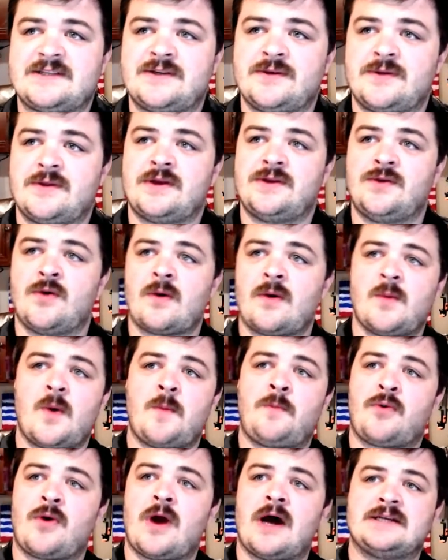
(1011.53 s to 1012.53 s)
So the normal
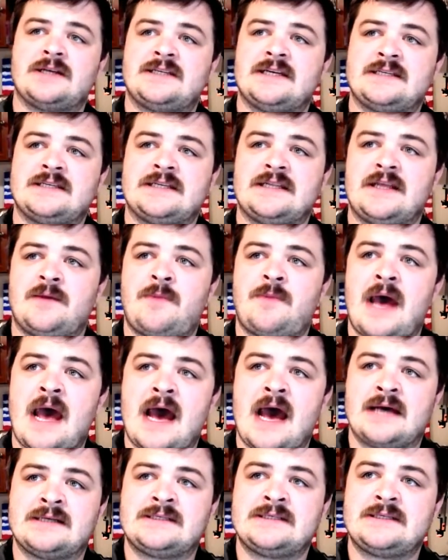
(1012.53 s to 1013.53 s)
process in the
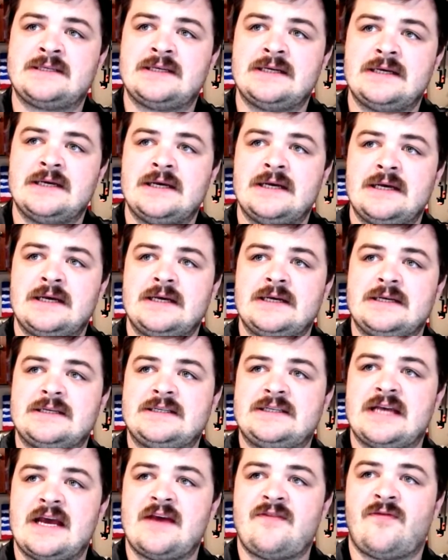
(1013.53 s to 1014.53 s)
past,
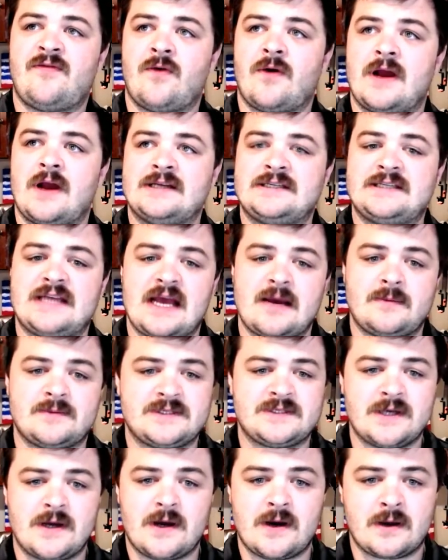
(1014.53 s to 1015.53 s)
say for a
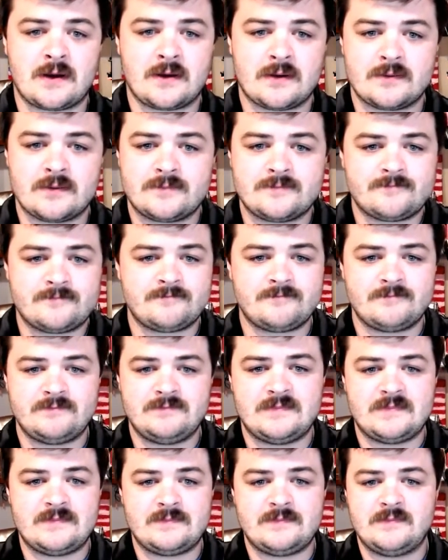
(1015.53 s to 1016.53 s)
Samsung
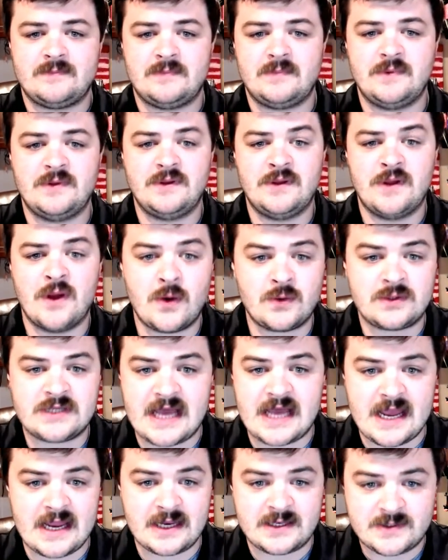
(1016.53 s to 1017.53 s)
Note
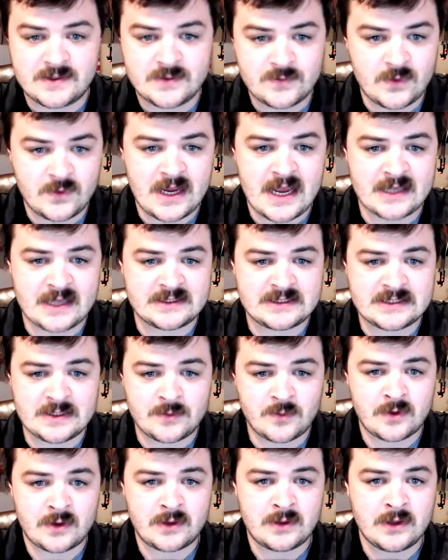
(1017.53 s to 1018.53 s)
8, we had
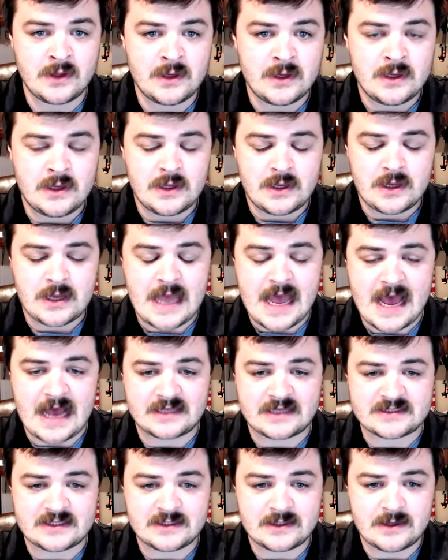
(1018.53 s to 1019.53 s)
someone
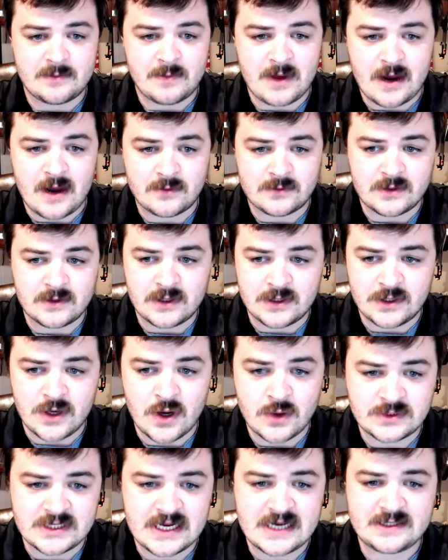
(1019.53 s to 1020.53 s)
ask about a
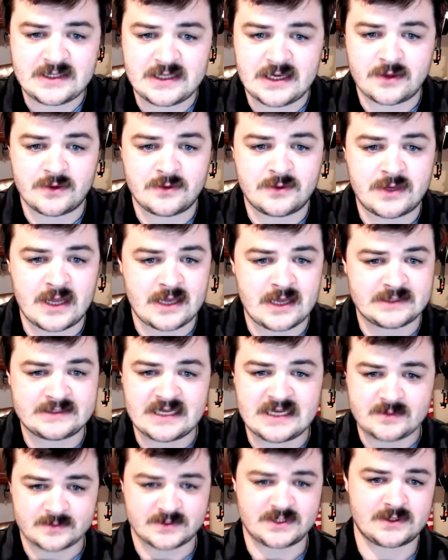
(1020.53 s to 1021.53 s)
Note 8 the other day, and
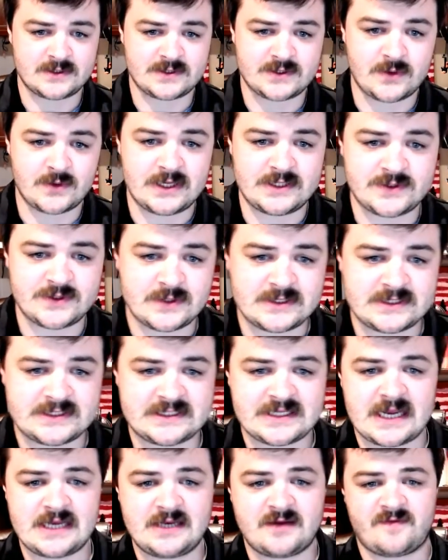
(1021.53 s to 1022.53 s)
Samsung screens are
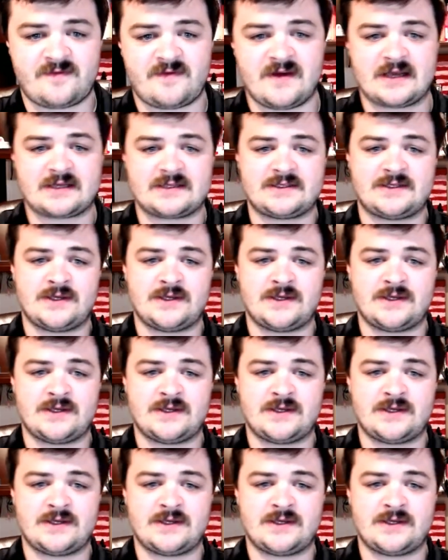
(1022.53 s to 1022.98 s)
insane to fix.